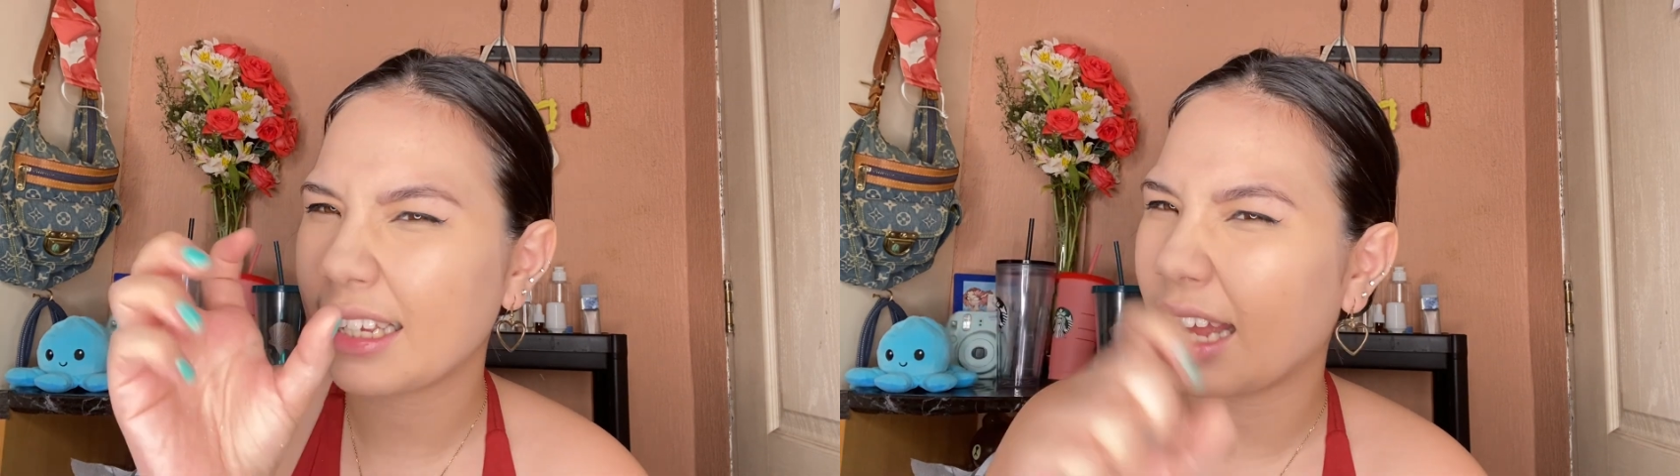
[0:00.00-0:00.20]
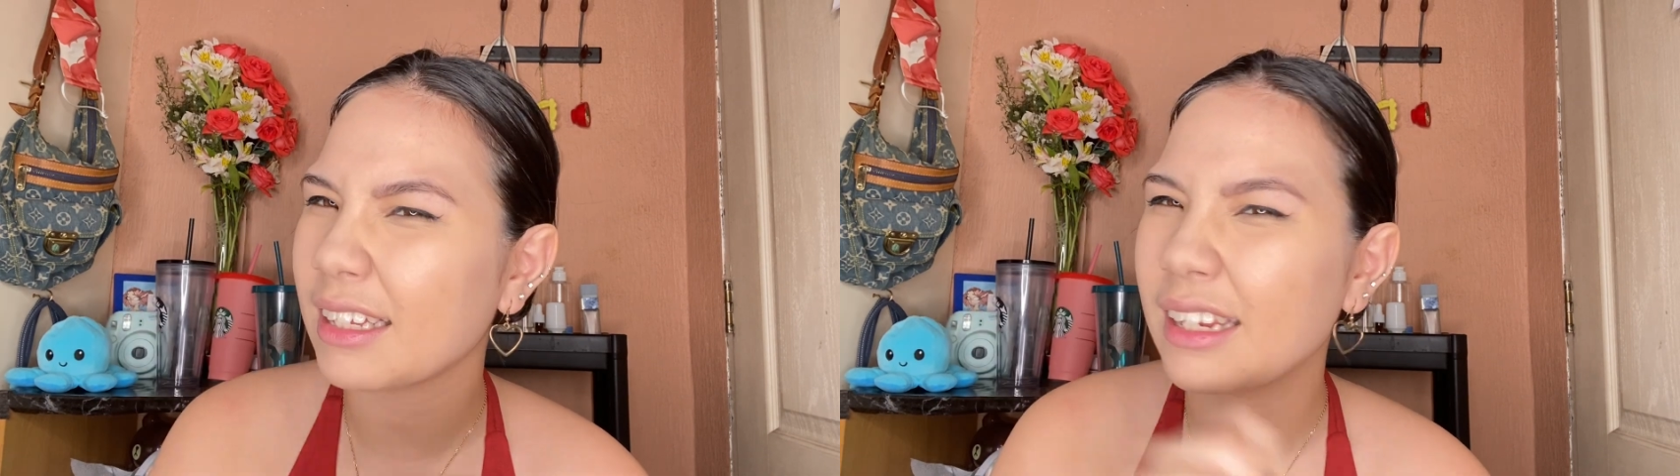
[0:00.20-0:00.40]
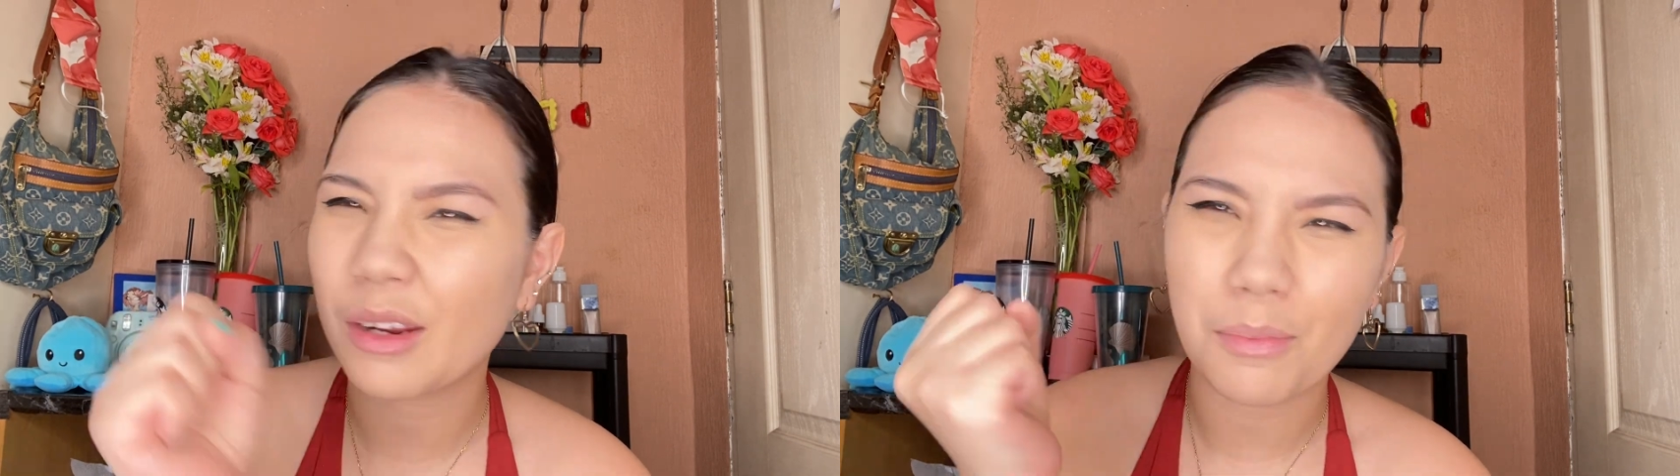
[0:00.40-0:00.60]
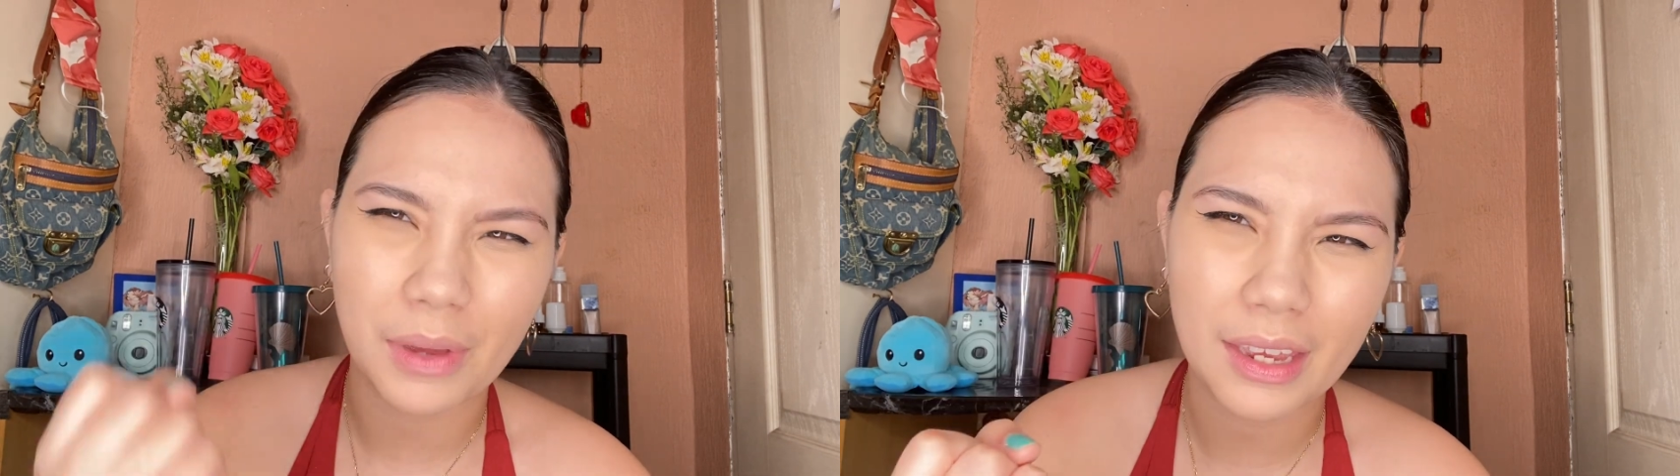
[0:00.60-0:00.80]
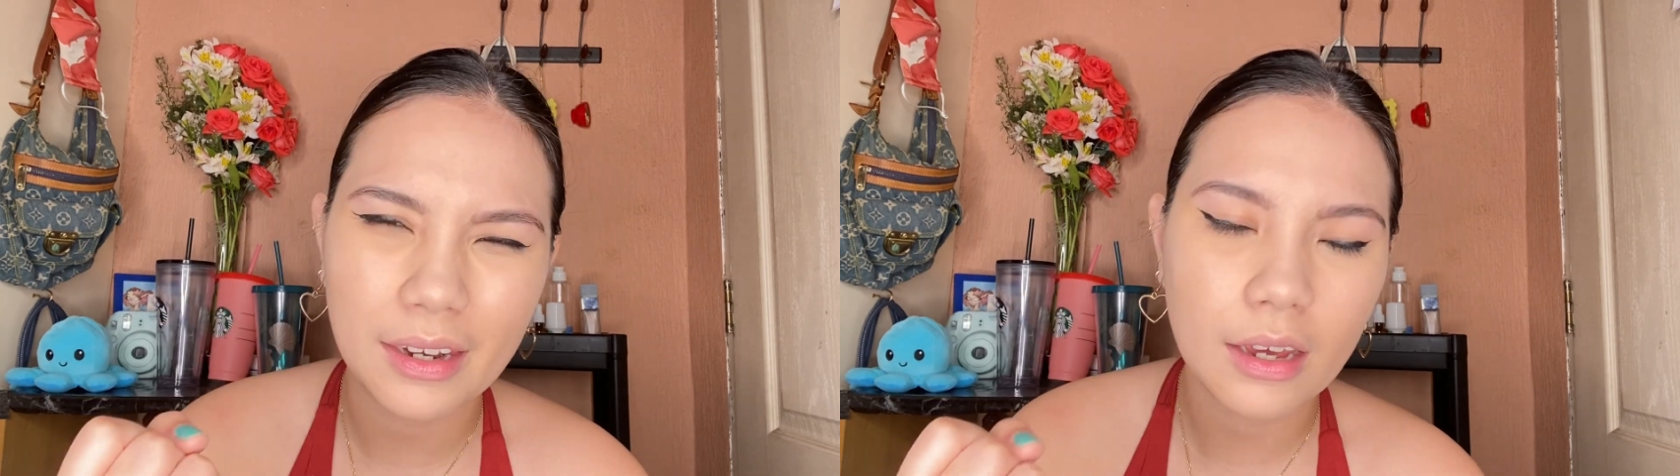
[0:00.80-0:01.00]
canceled it a
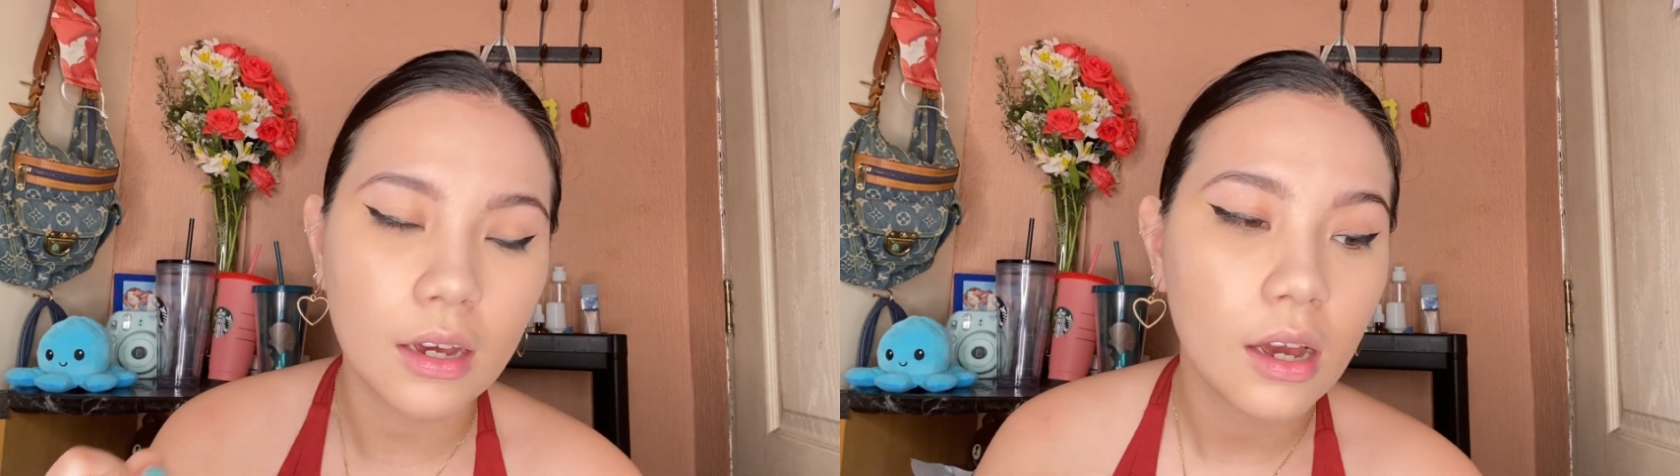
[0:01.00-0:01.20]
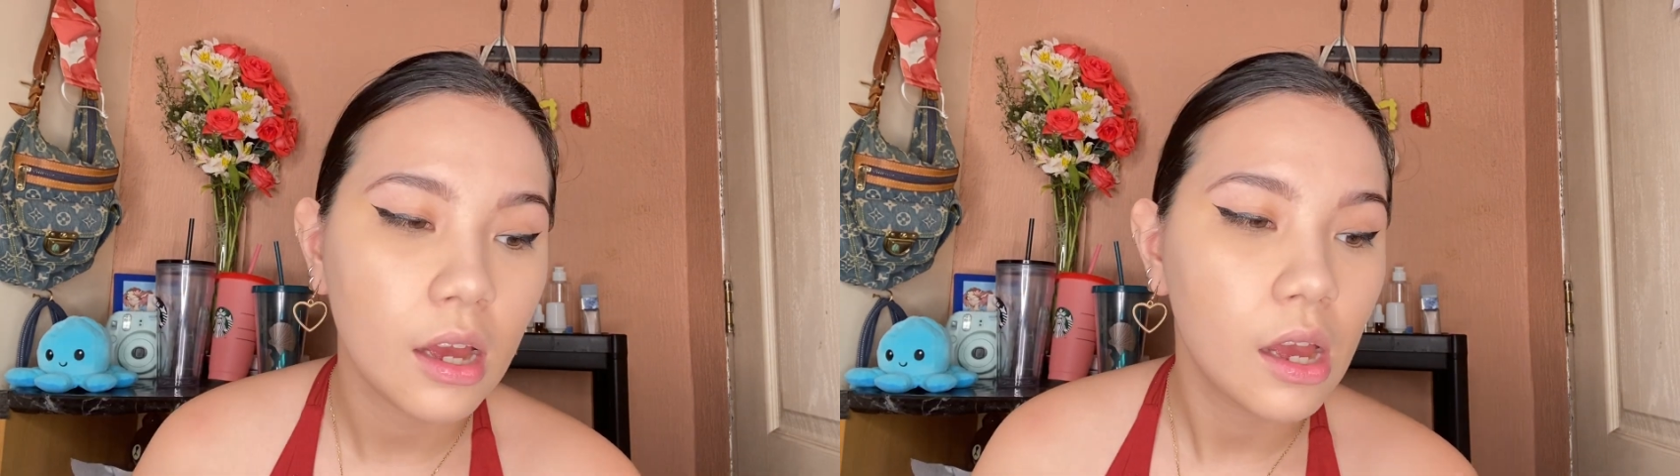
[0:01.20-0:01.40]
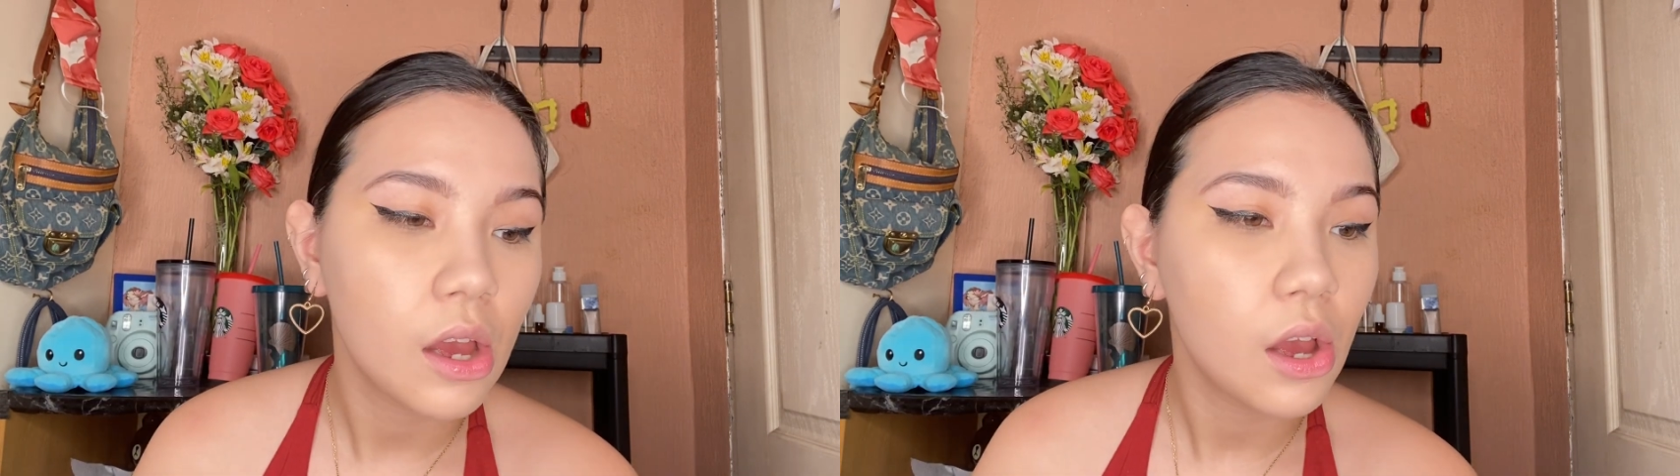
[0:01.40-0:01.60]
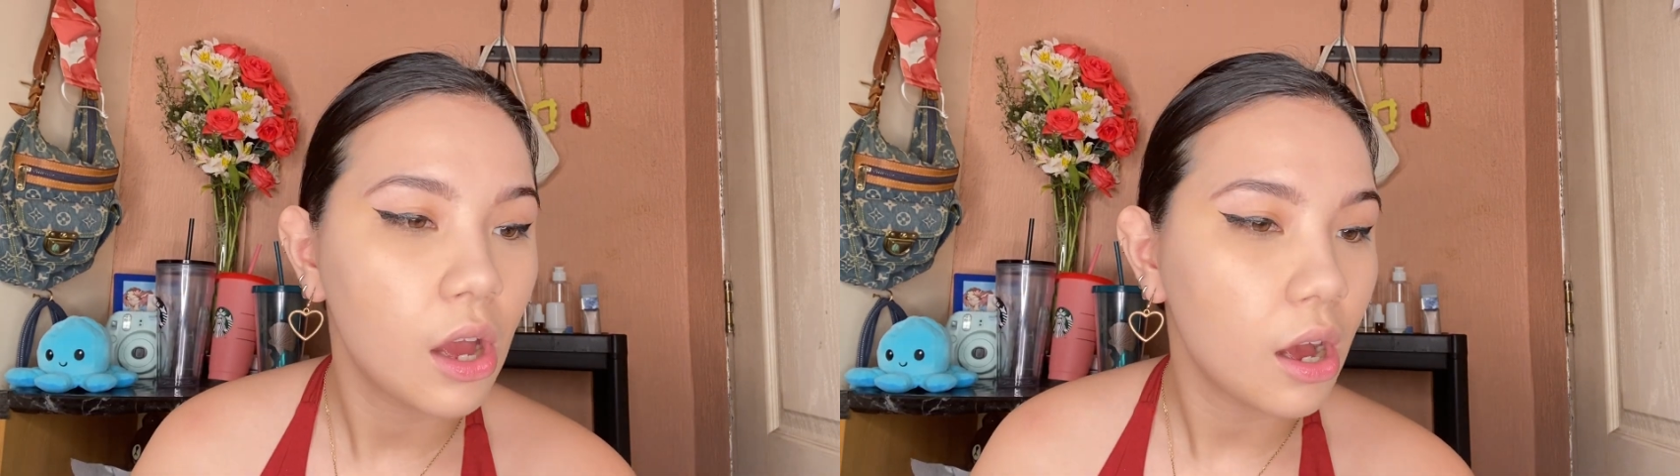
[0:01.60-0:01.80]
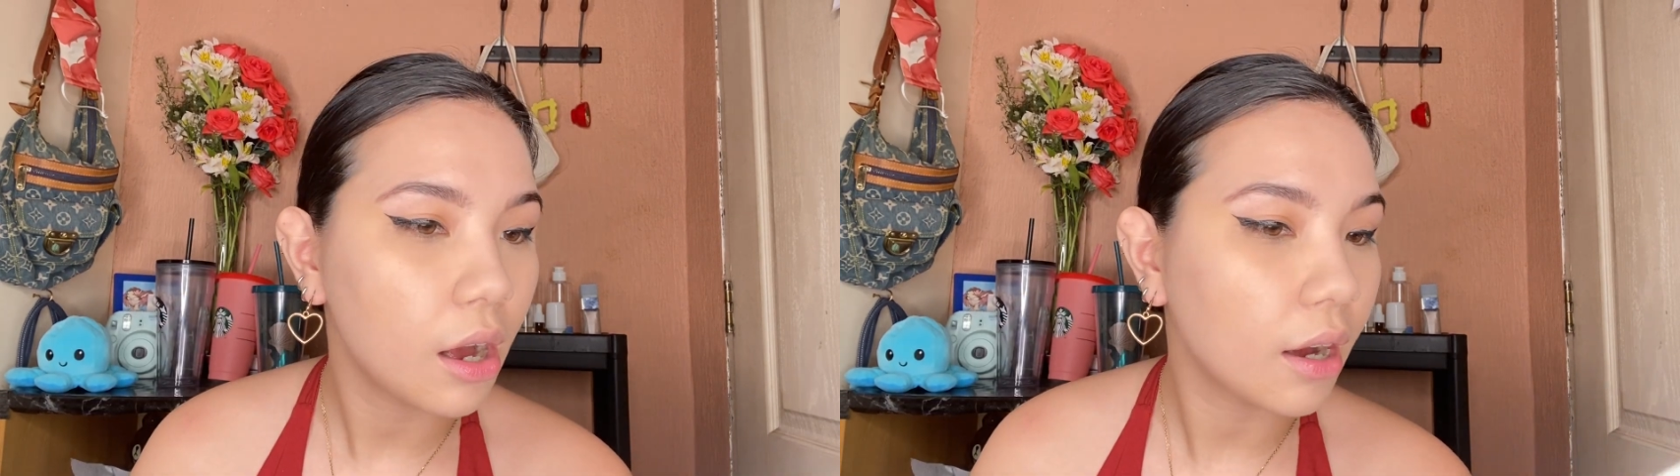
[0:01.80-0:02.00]
bit.
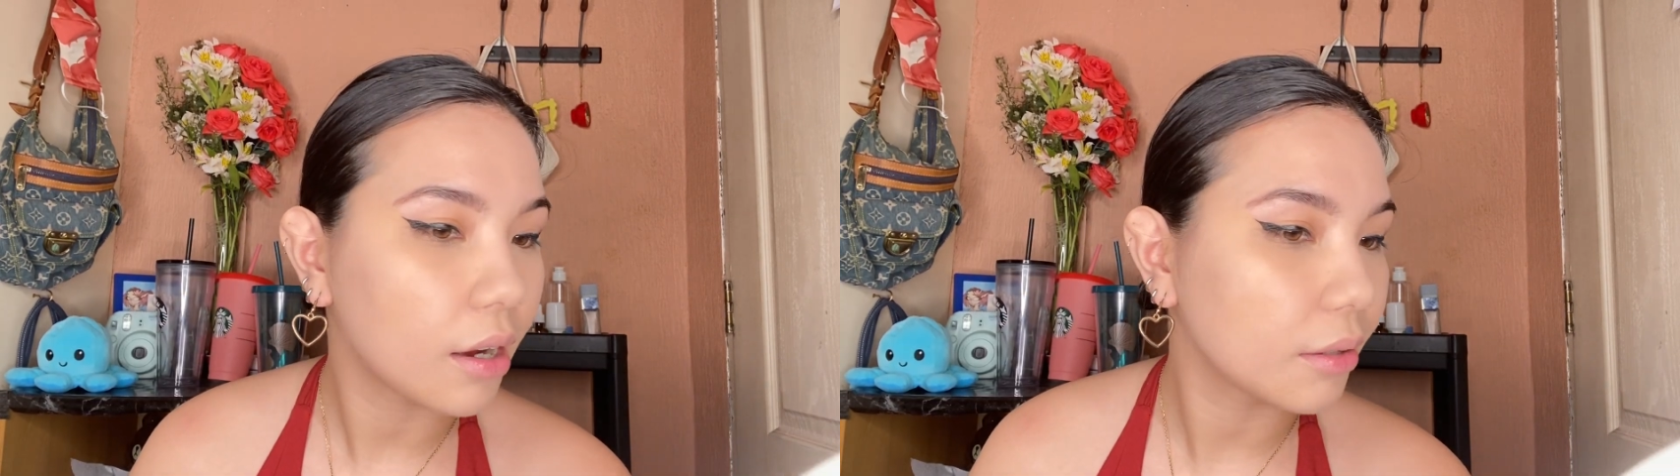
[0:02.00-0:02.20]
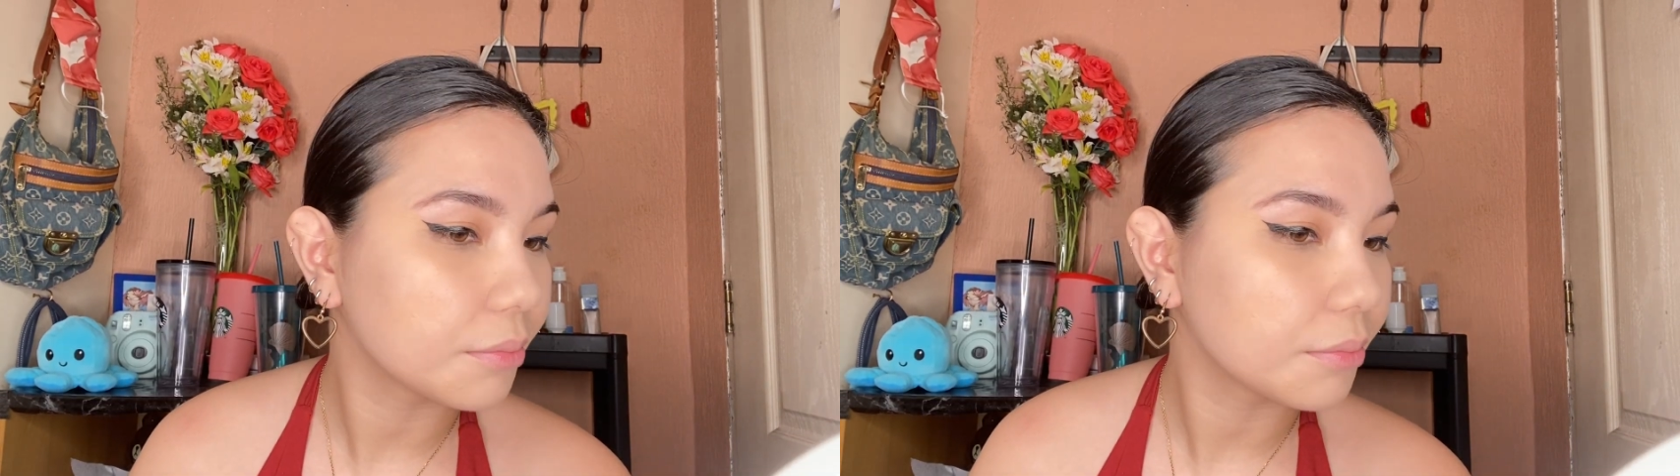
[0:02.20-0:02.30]
I